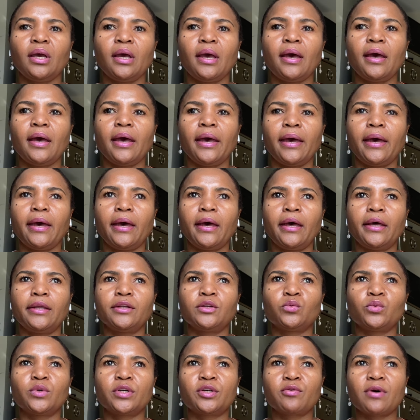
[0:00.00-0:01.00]
And
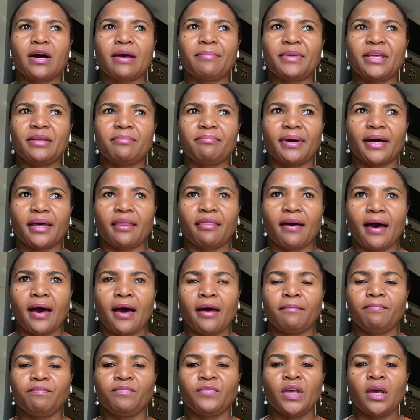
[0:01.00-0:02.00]
what do I mean by that?
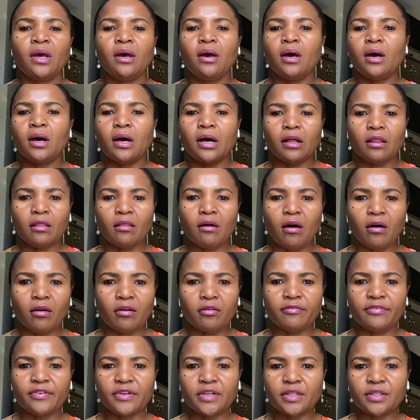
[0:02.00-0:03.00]
A lot
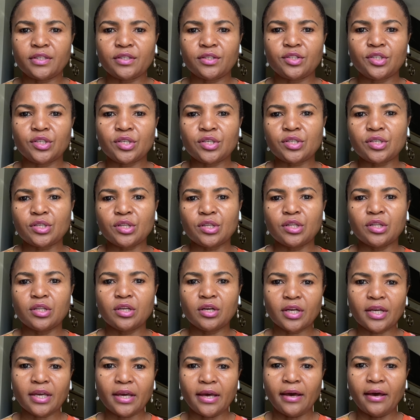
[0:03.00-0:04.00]
of us just
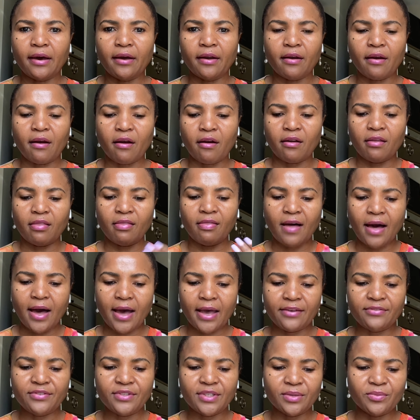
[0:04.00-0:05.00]
look at our
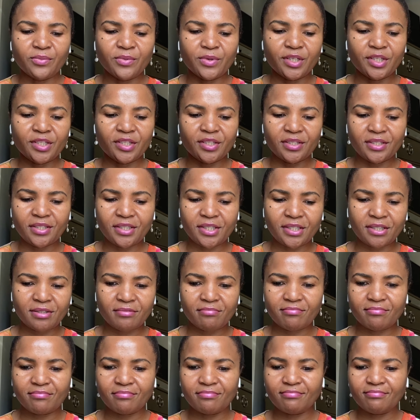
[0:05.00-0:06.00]
lives and we're just
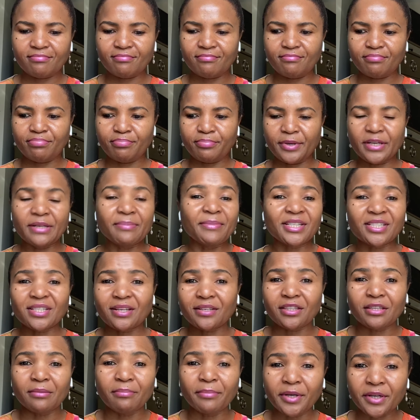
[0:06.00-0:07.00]
pretty much
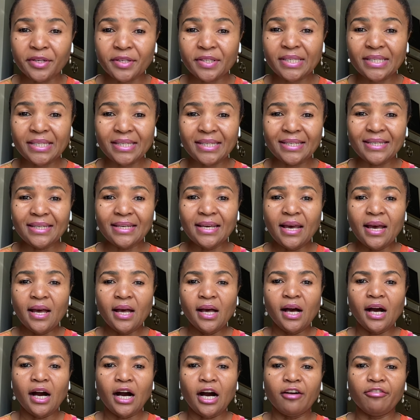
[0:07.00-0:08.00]
at the mercy
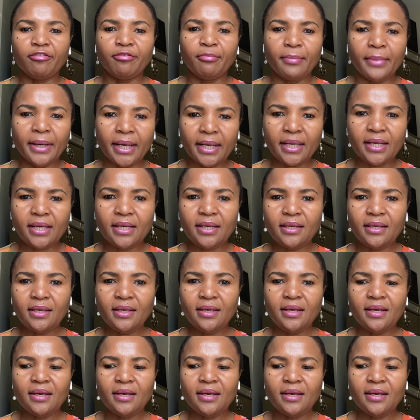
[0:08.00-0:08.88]
of money.